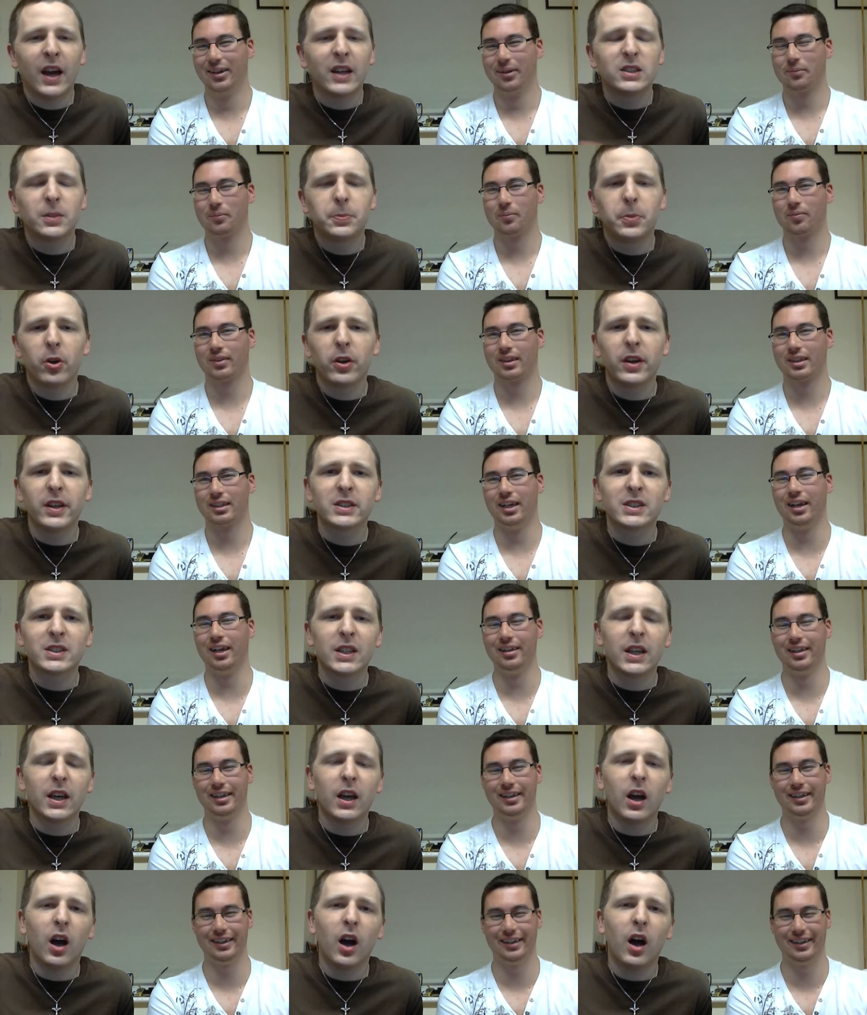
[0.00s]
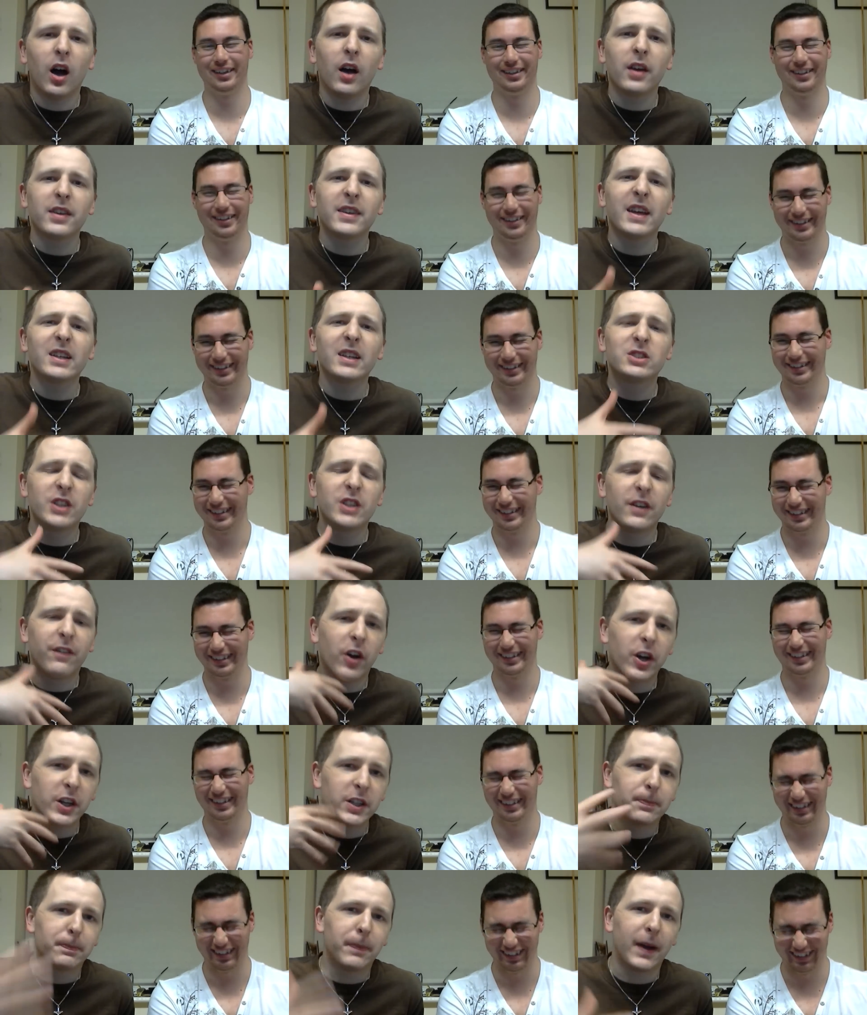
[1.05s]
Speaker 1: and to be honest, yes, Jeff
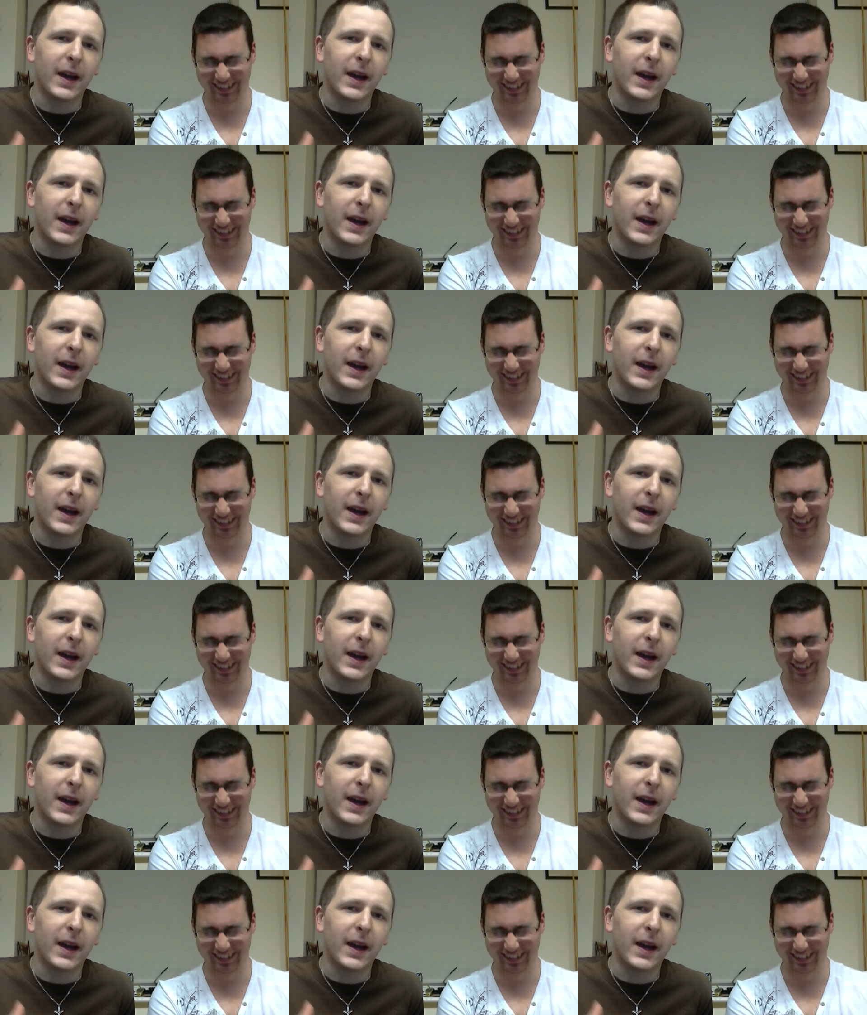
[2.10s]
Hardy's